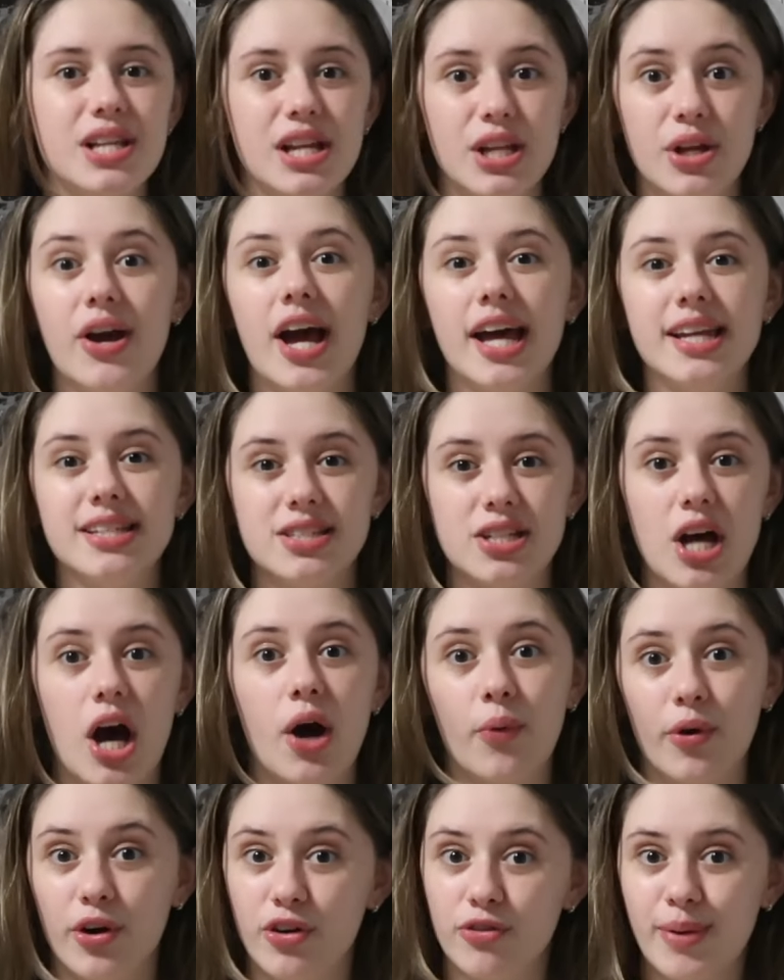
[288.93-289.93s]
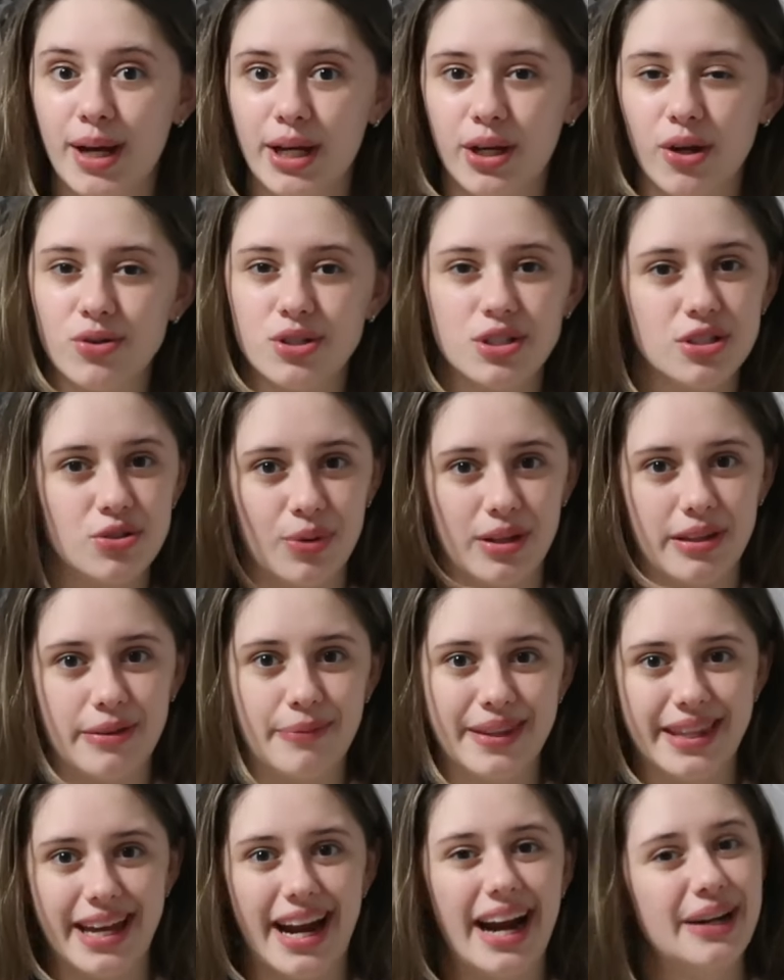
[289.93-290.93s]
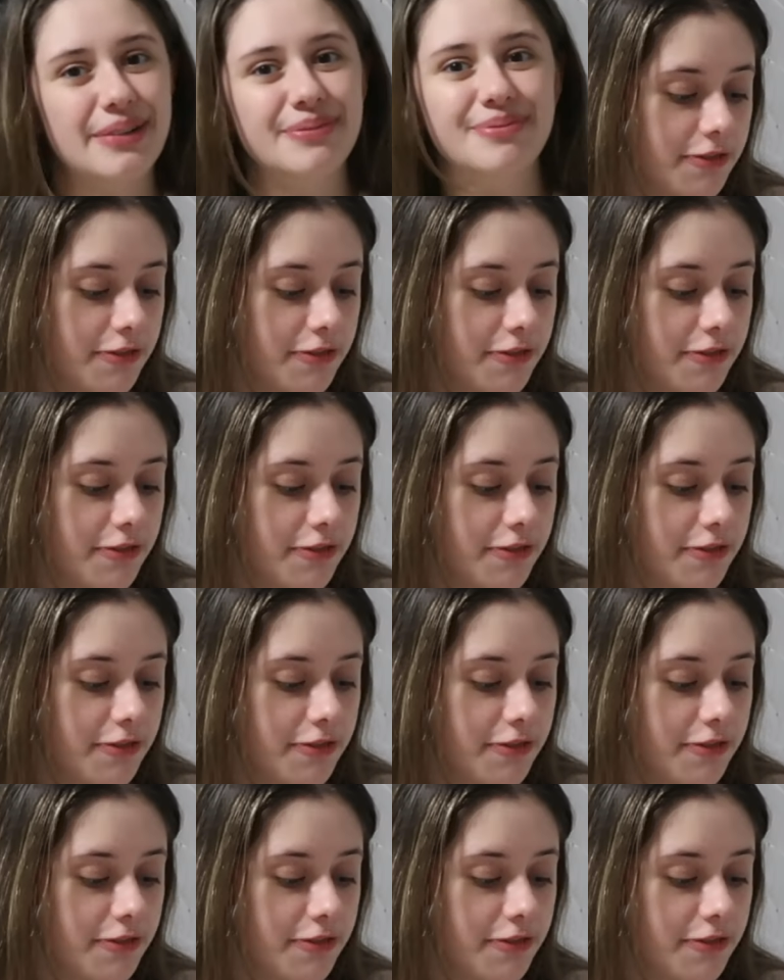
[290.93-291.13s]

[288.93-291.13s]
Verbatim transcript: then you guys saw one of my coaches with me there.